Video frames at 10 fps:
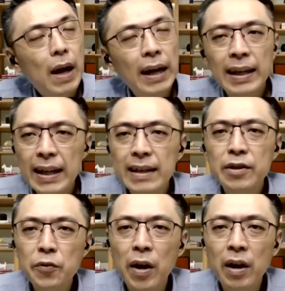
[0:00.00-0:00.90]
think it's
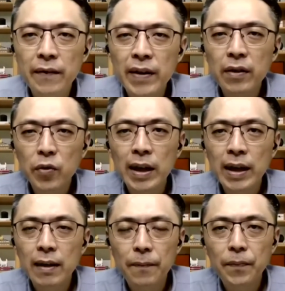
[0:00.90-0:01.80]
still relevant today,
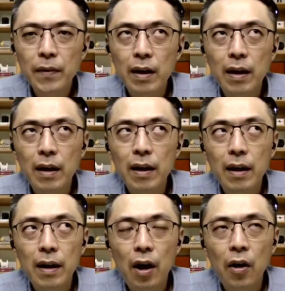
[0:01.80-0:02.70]

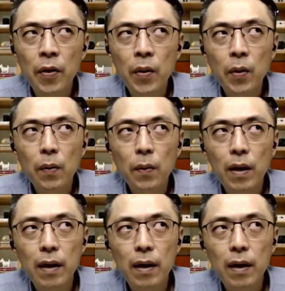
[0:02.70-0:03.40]
although